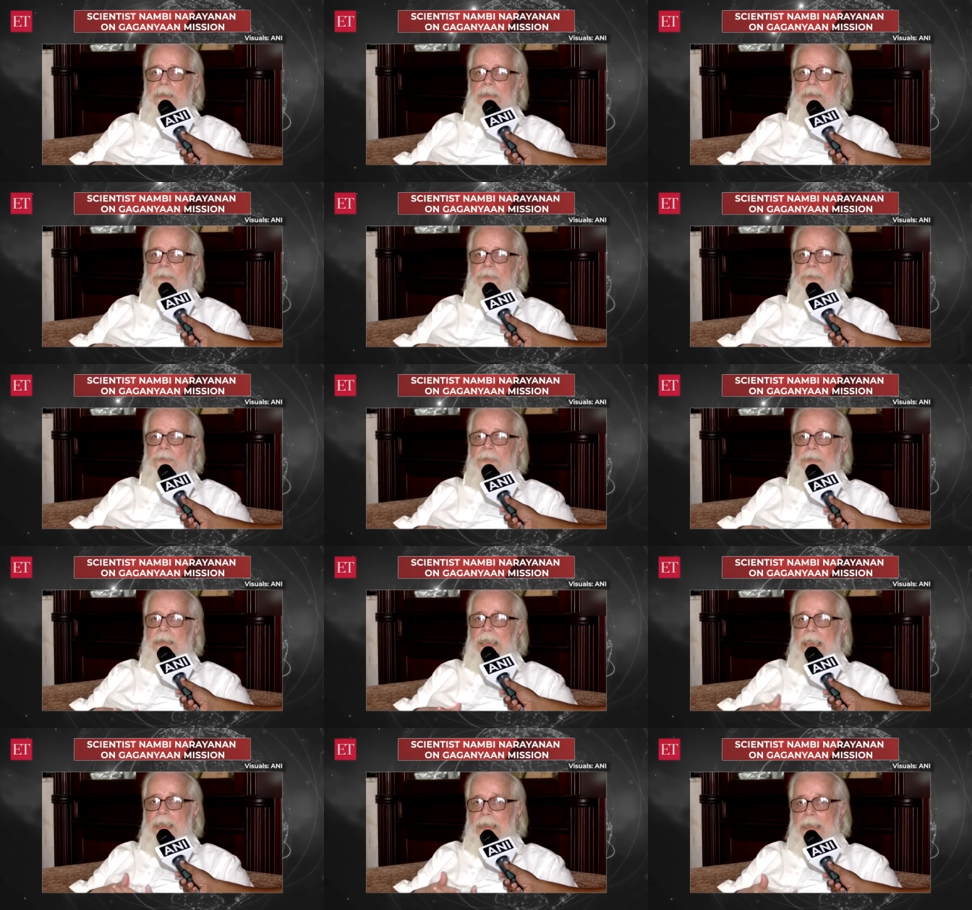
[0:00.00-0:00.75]
So
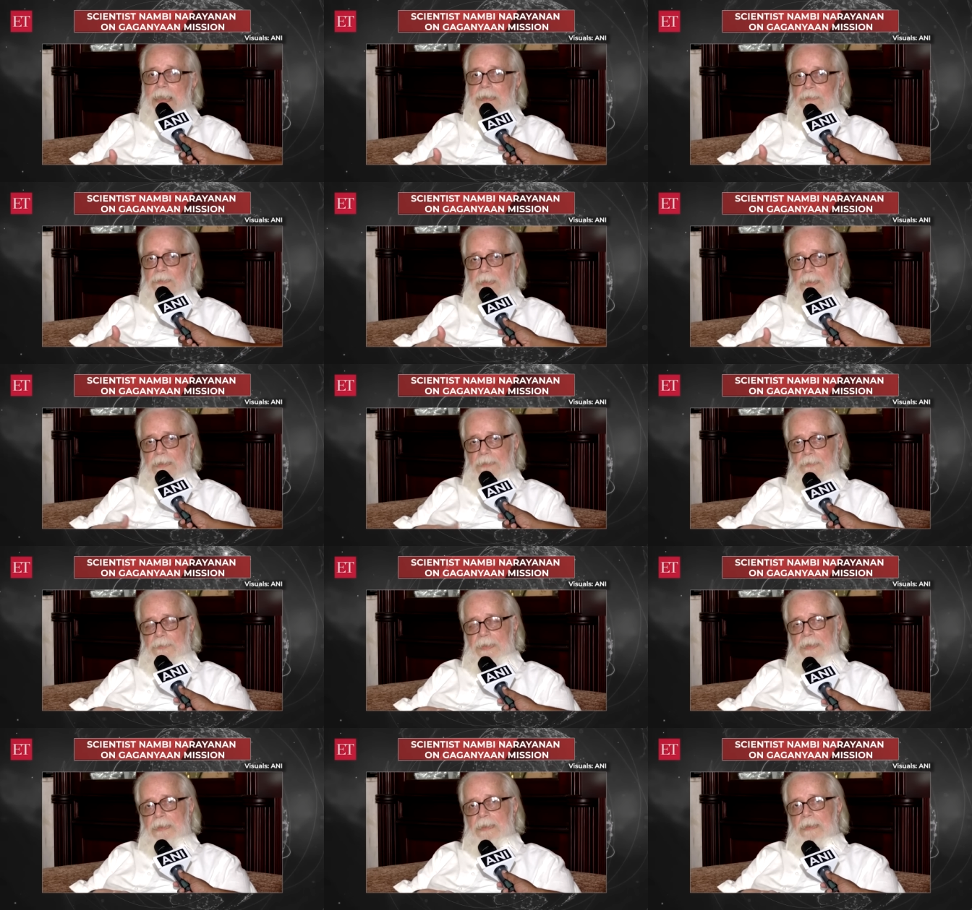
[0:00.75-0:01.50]
they are actually
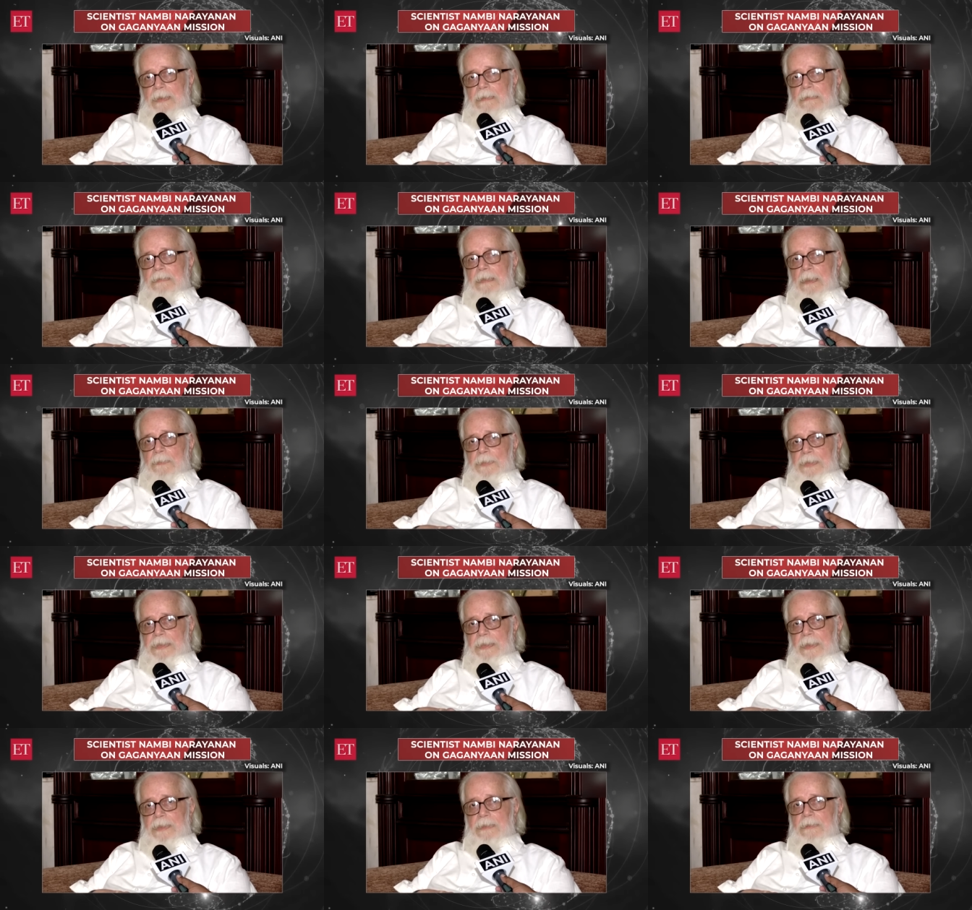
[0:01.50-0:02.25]
doing a
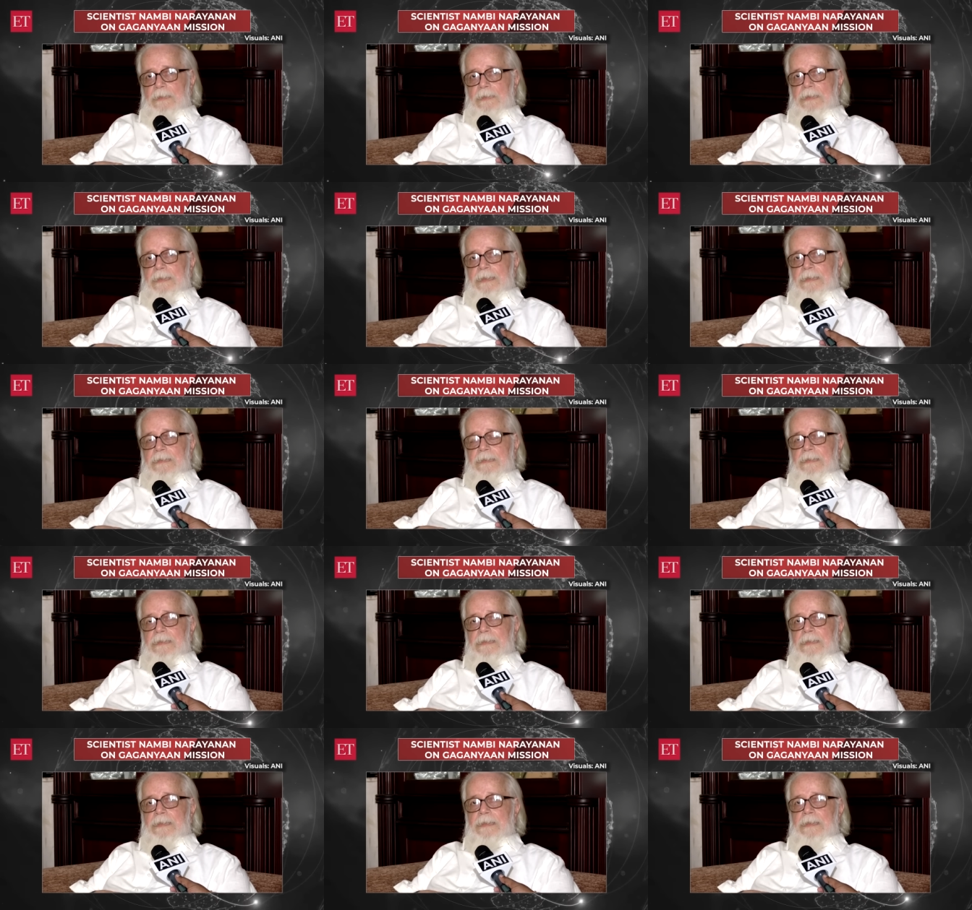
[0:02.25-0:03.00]
double check on
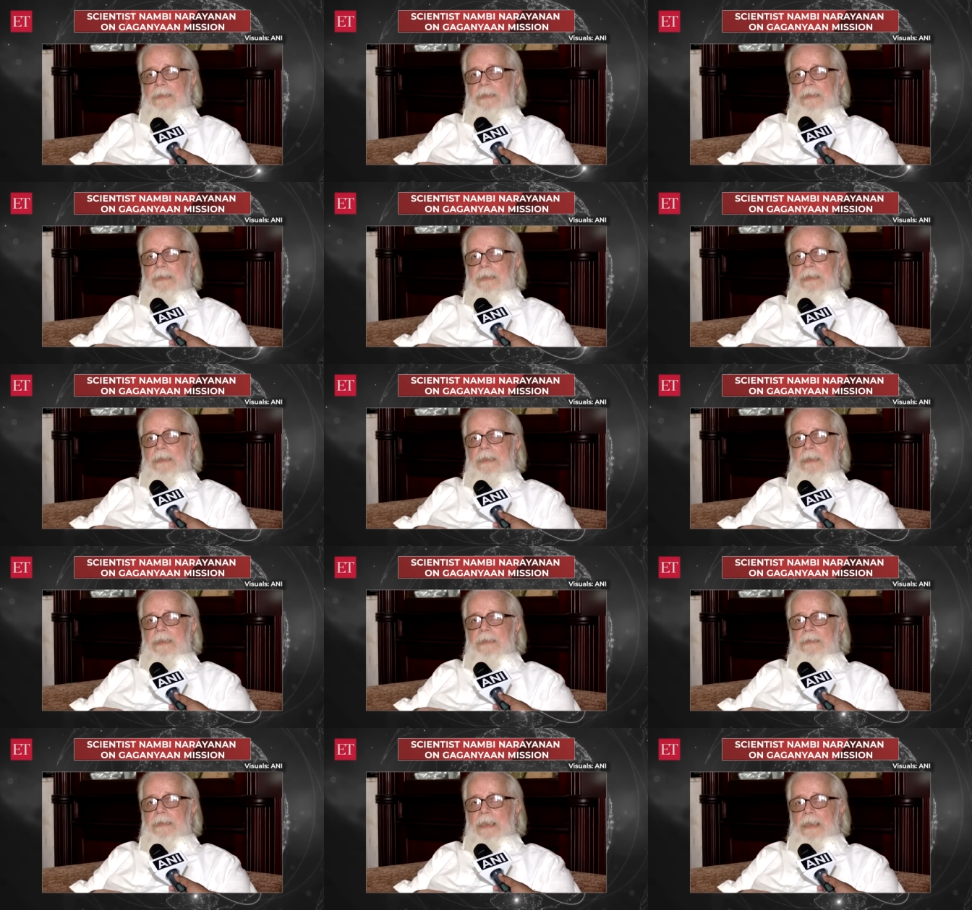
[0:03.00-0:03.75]
this.
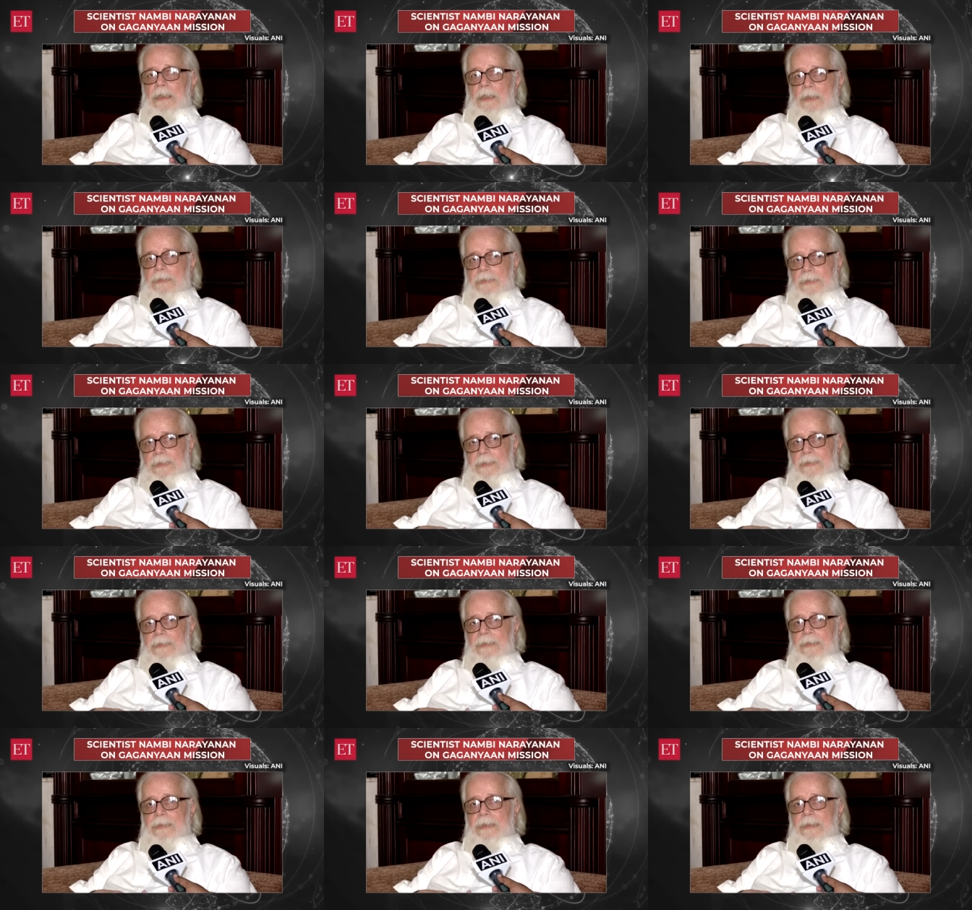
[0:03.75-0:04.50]
They launched
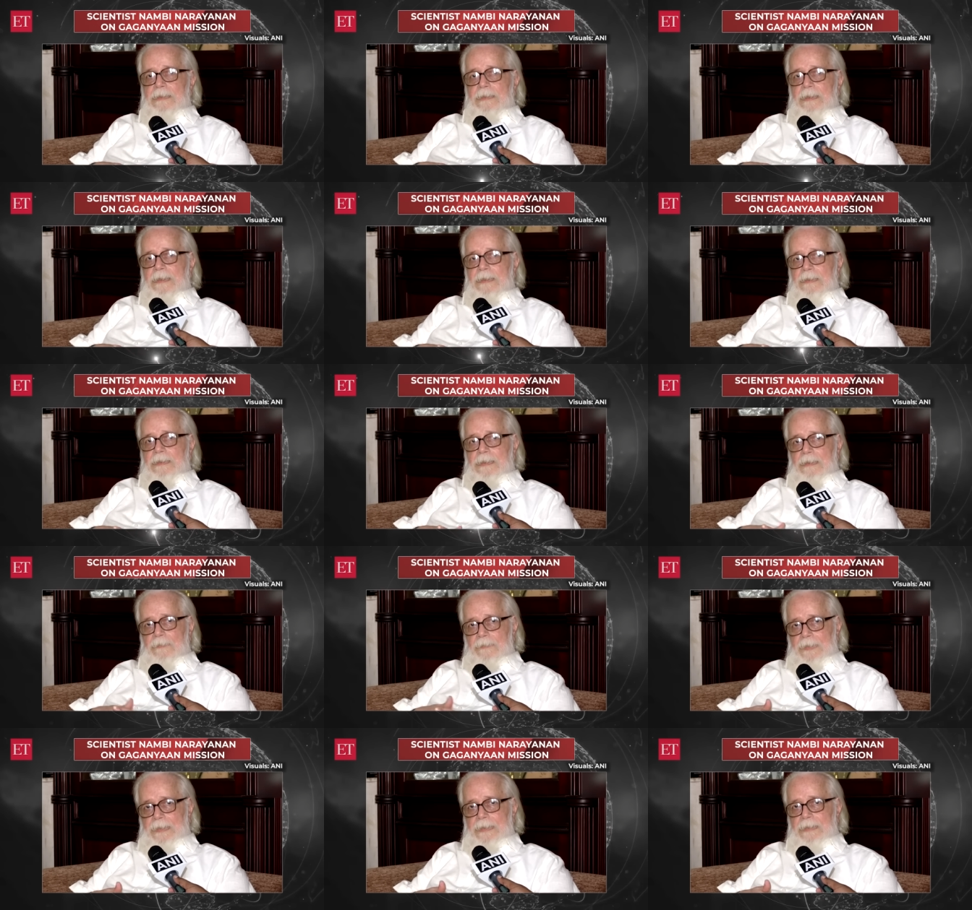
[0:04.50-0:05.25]
it and then they
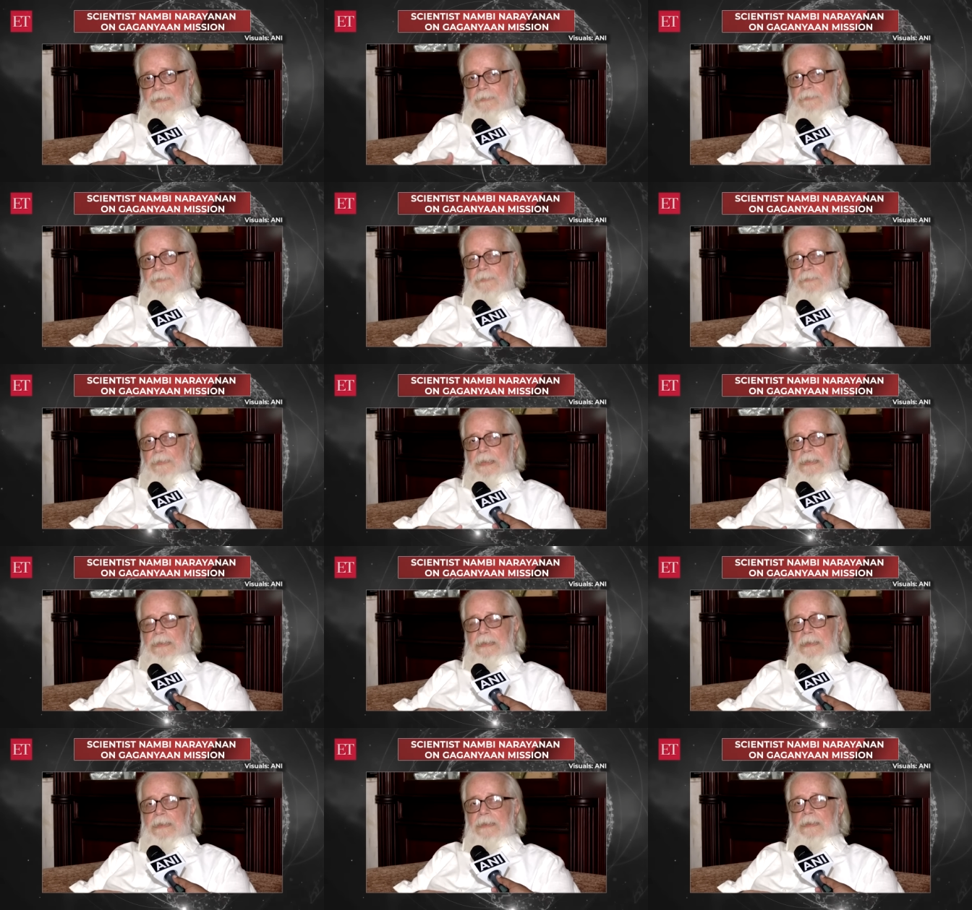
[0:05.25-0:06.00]
recovered it from the
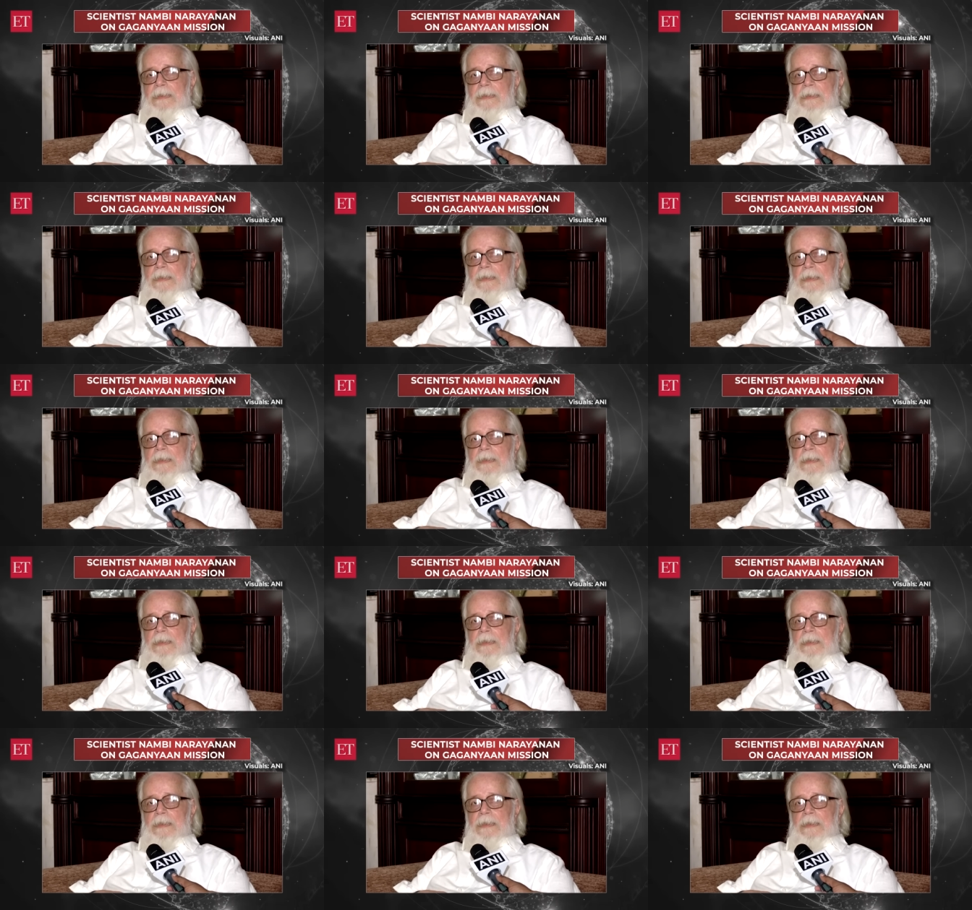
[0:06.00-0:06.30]
sea.